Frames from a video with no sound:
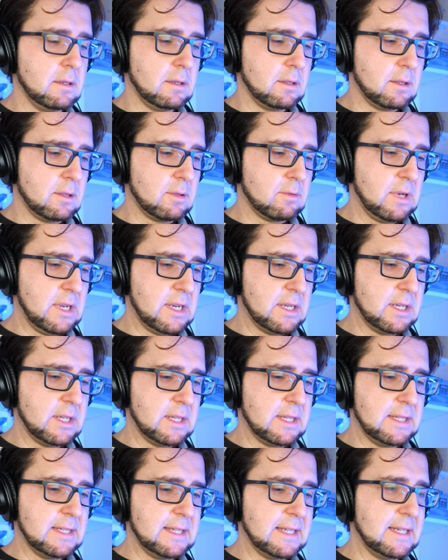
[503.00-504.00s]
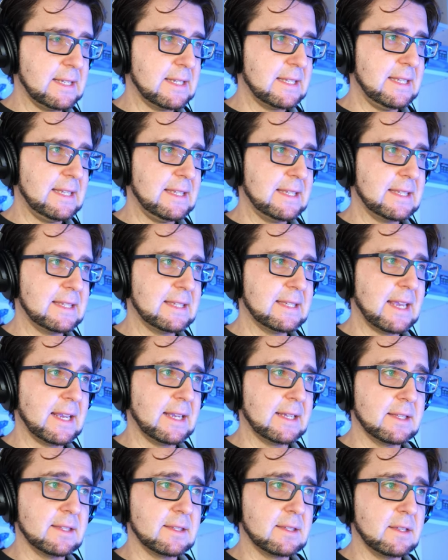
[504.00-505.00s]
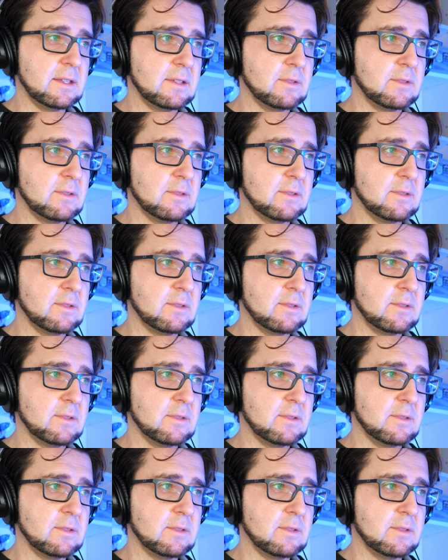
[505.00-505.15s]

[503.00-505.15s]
360 seconds